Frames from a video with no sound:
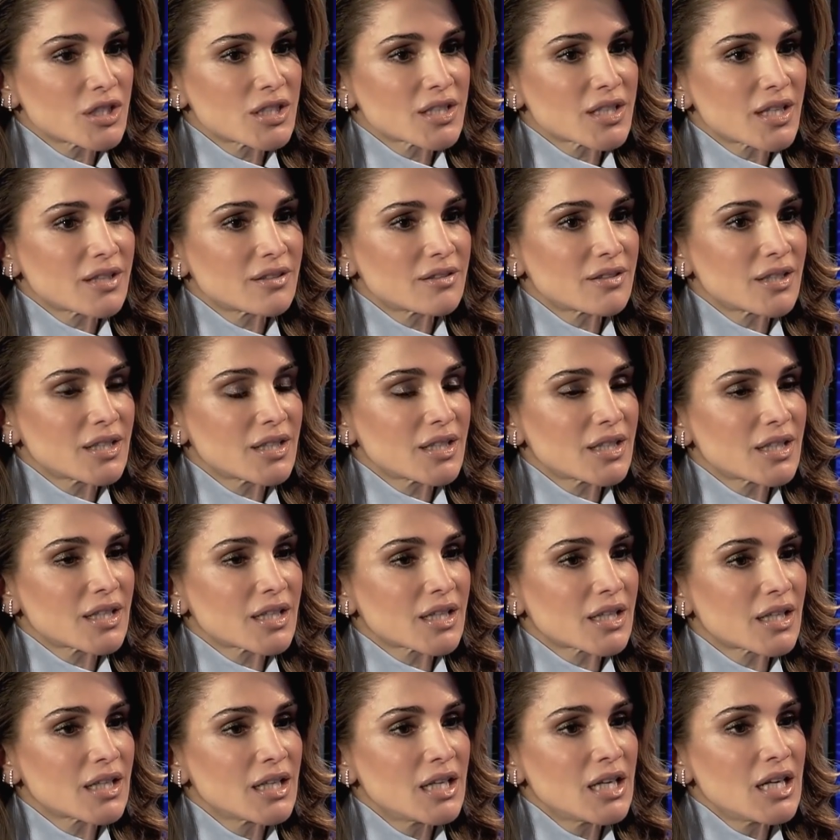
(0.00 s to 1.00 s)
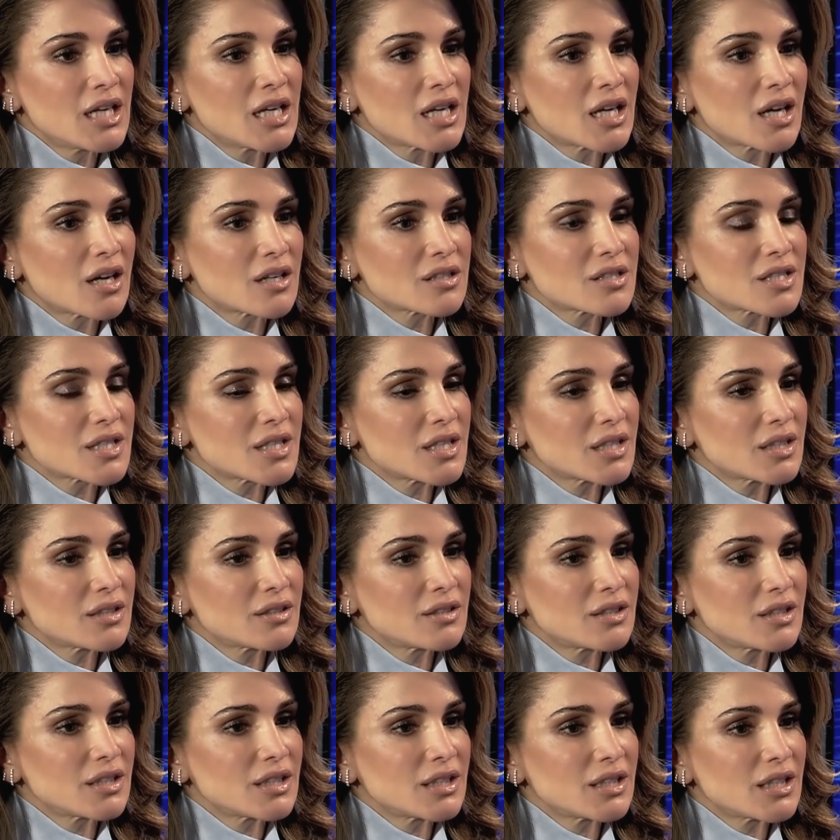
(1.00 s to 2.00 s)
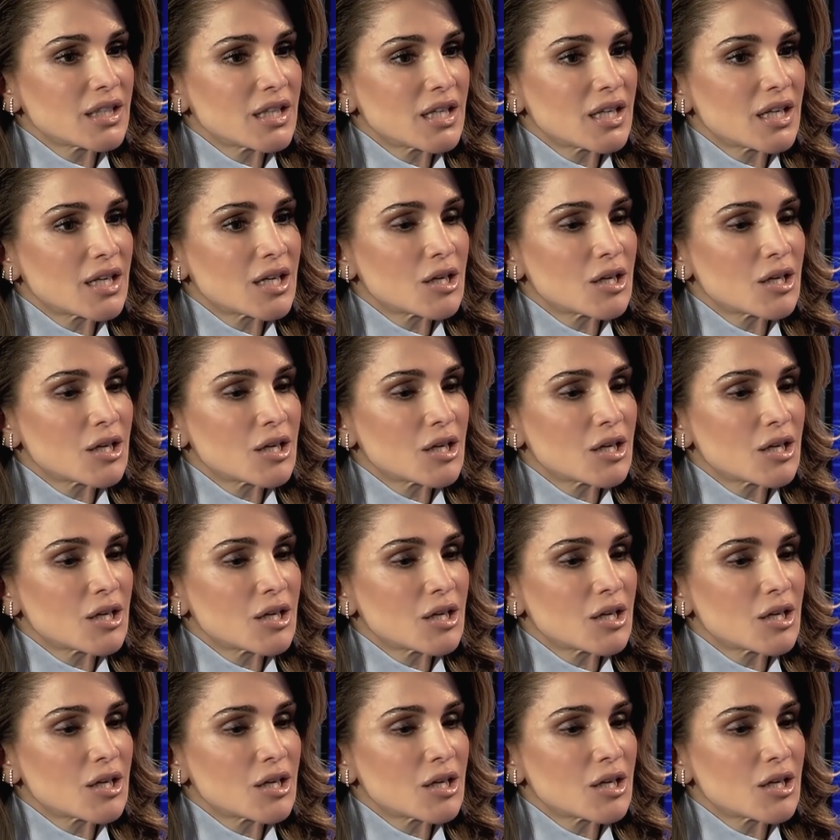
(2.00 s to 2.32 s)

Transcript: and I think cutting the